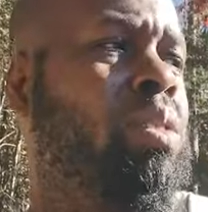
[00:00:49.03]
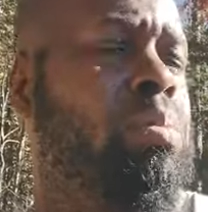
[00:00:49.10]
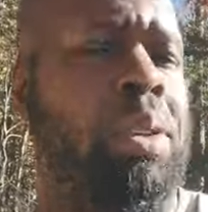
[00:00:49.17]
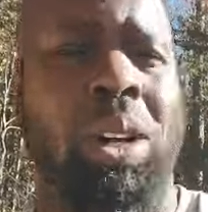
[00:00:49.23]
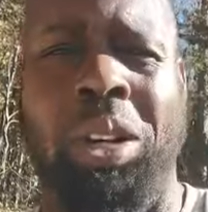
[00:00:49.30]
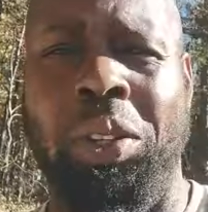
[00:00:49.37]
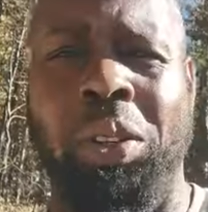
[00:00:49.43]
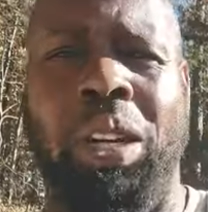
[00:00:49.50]
But
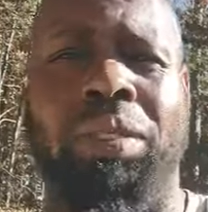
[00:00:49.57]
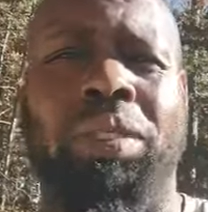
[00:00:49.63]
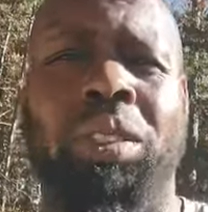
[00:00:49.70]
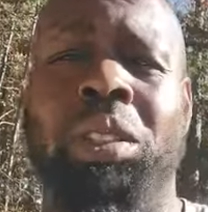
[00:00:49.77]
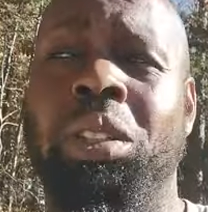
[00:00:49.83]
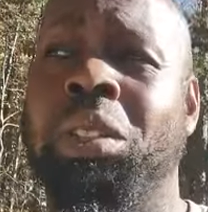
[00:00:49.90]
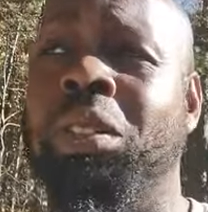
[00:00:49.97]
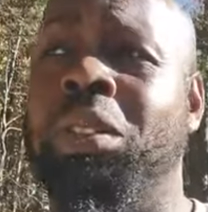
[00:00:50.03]
all you have to
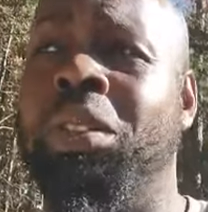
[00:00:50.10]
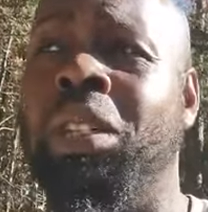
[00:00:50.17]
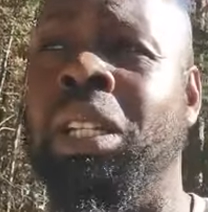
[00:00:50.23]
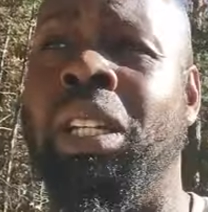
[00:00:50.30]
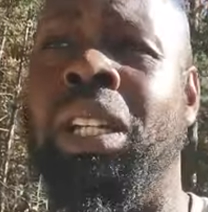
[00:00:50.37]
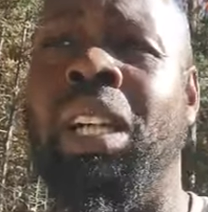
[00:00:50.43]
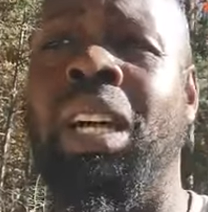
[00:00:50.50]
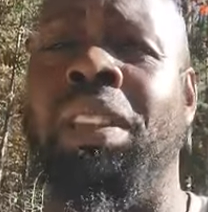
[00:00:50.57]
do in
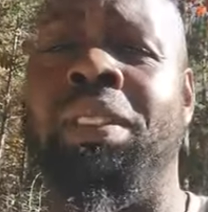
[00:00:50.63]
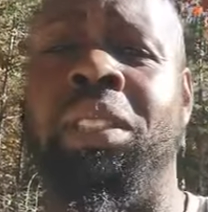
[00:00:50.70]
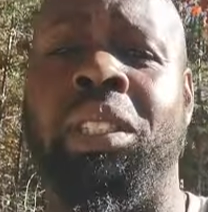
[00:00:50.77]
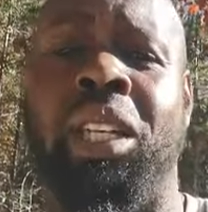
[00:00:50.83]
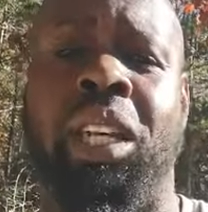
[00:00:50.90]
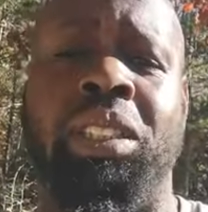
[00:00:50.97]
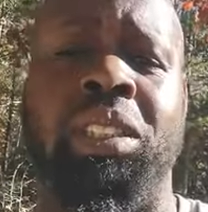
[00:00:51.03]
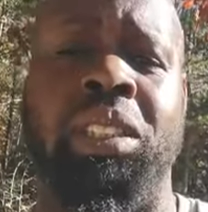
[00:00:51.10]
a lot of these
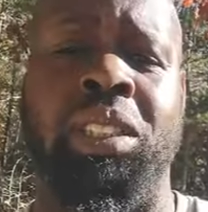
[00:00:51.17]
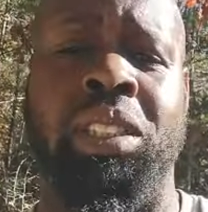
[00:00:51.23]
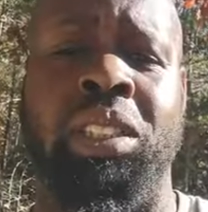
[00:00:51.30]
cases